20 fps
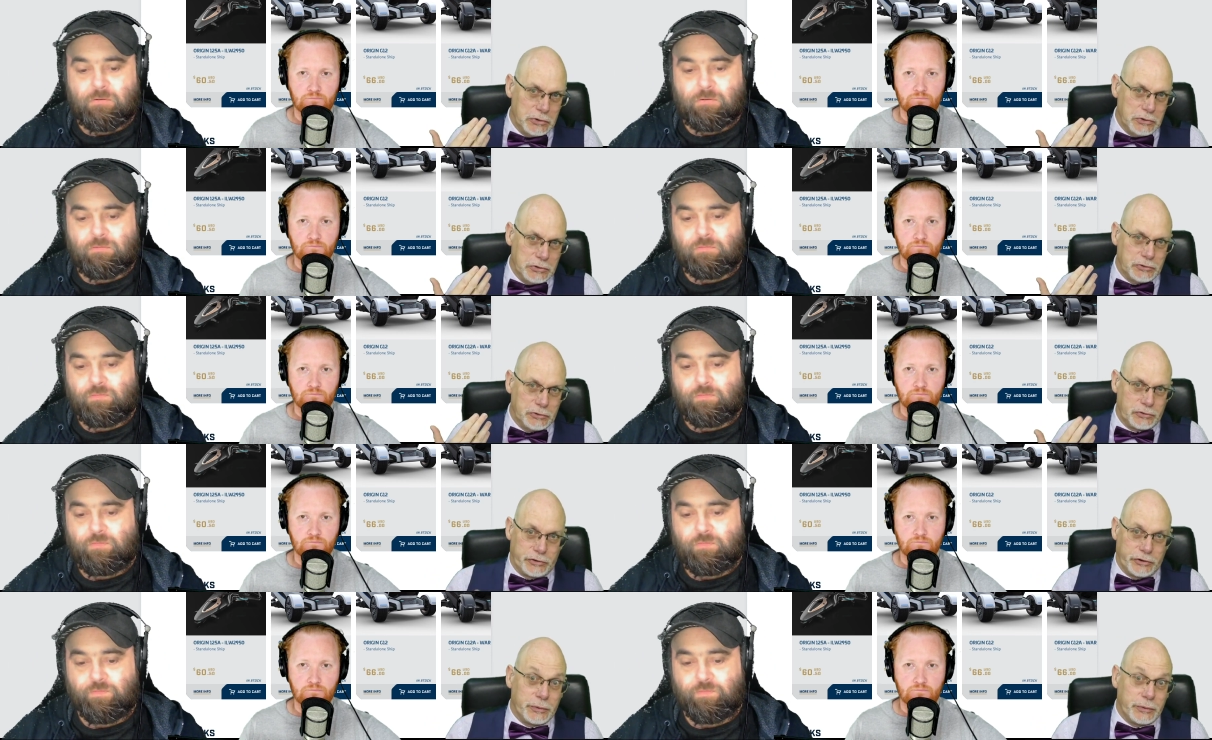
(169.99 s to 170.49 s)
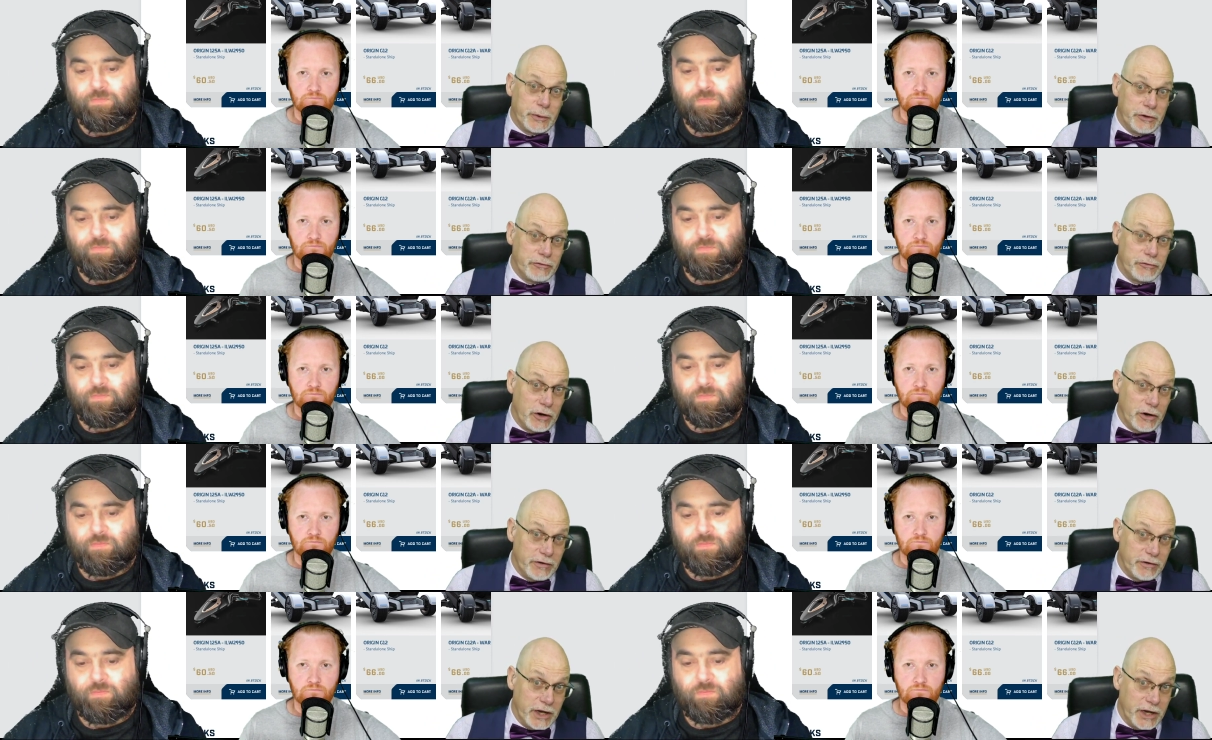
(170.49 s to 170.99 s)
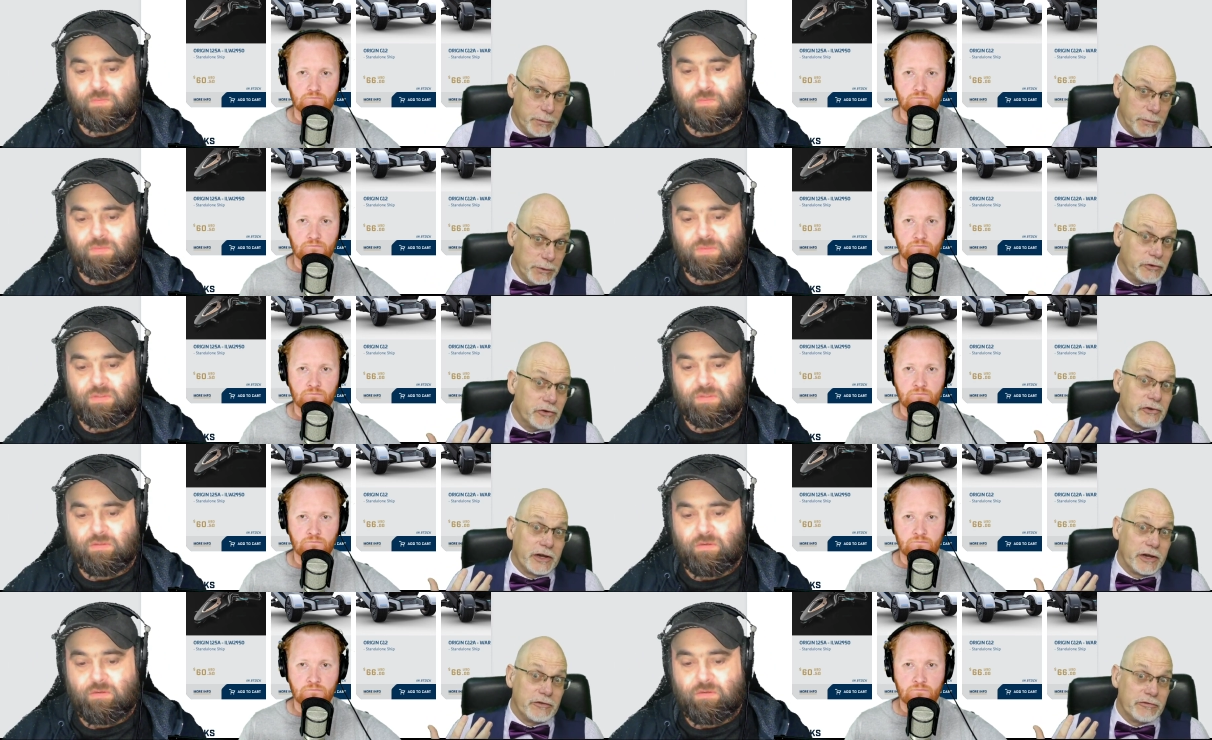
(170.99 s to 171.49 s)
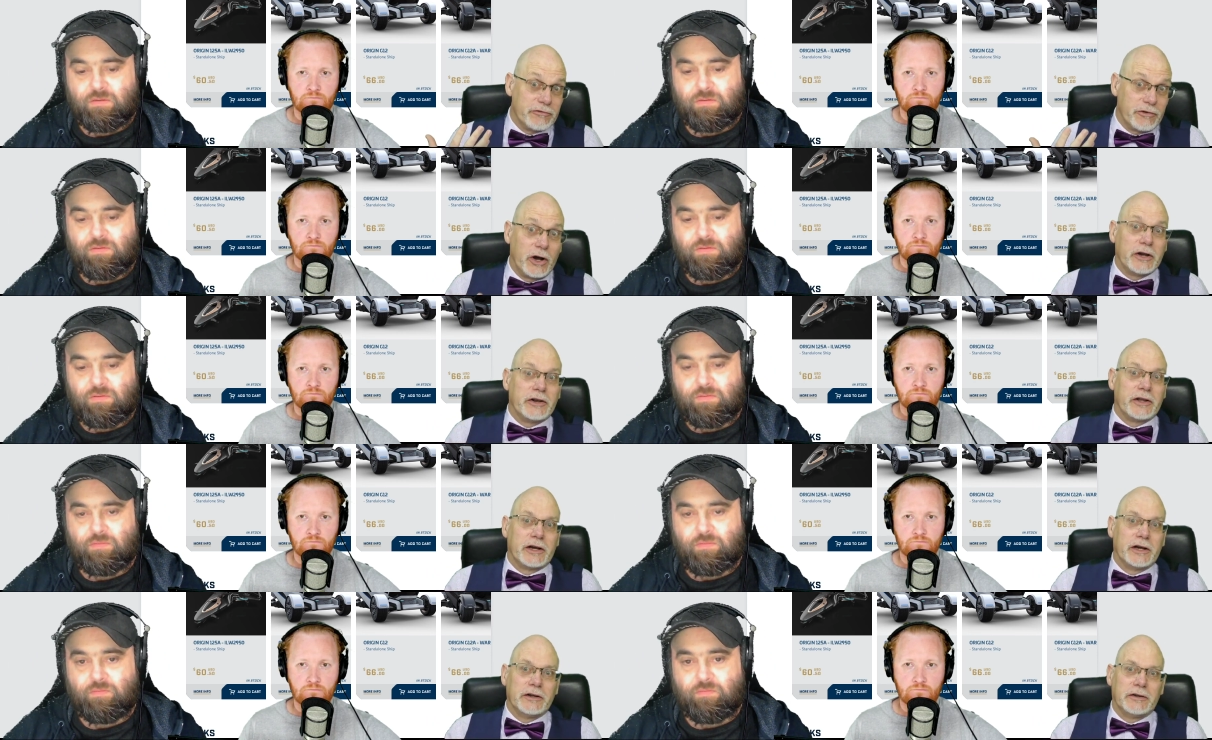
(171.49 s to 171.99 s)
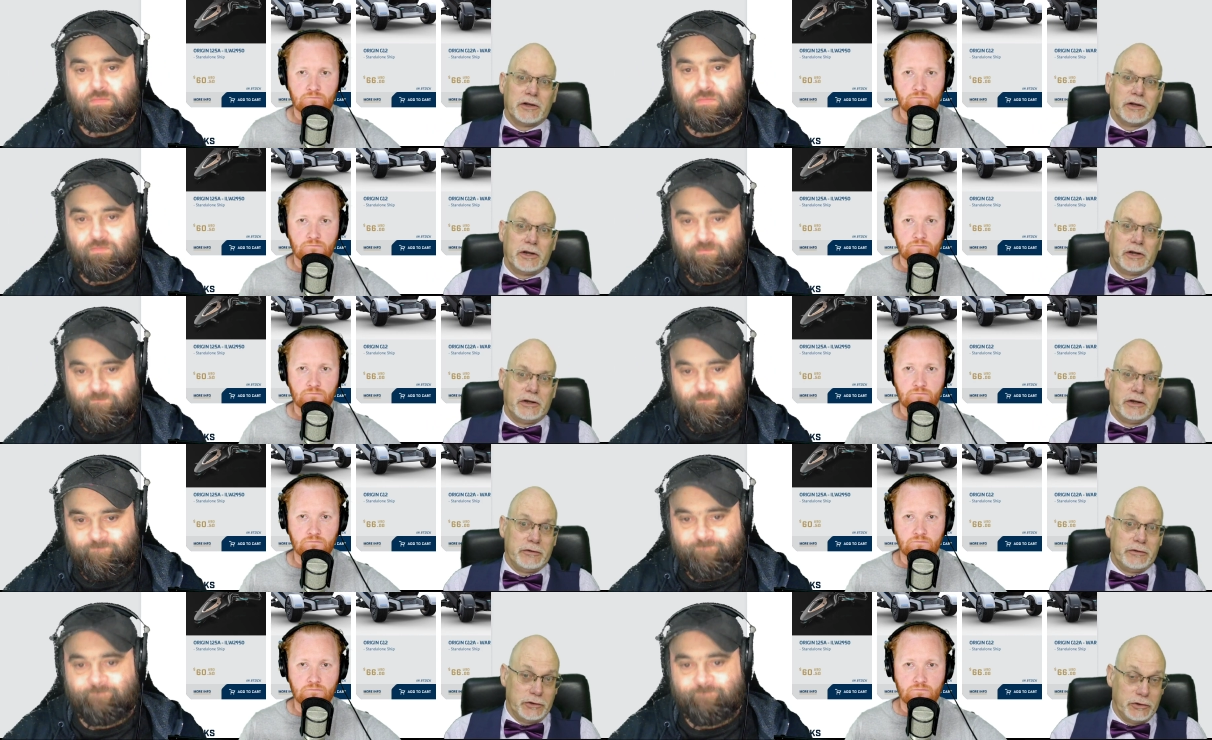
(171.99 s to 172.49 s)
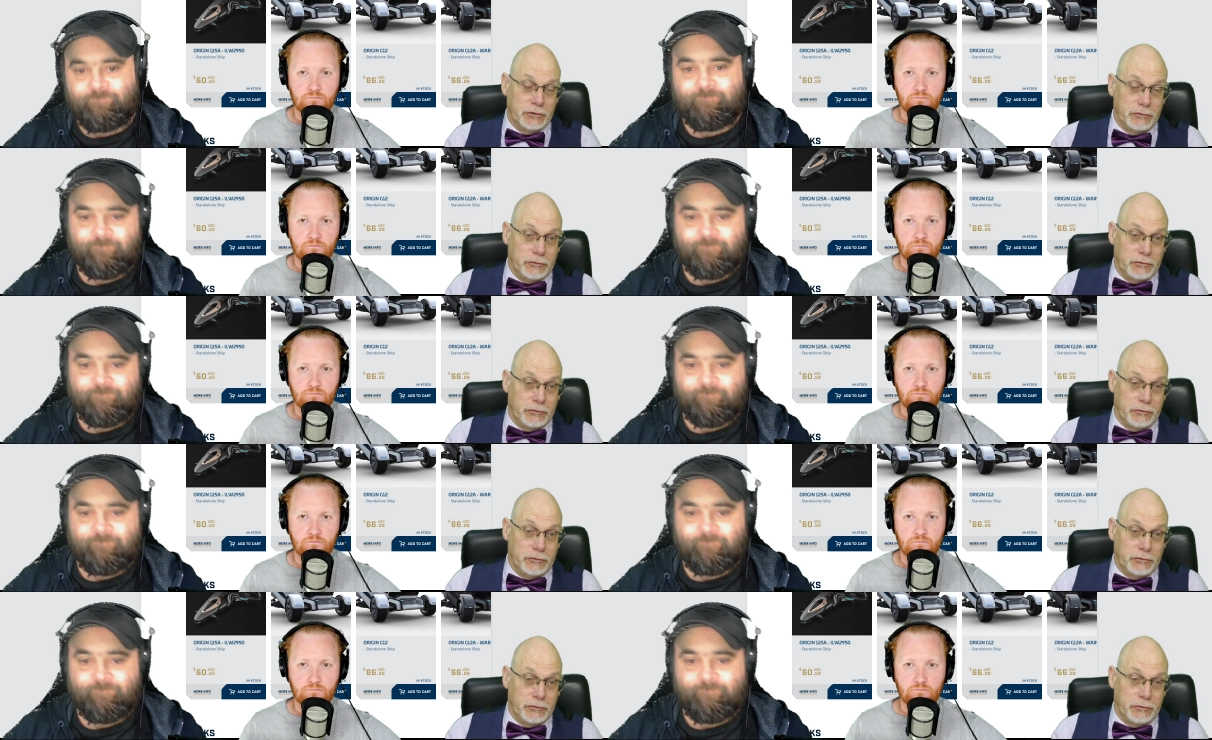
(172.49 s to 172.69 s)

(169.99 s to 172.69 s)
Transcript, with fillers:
Speaker 1: 325A, which is a fighter in mm-hmm. the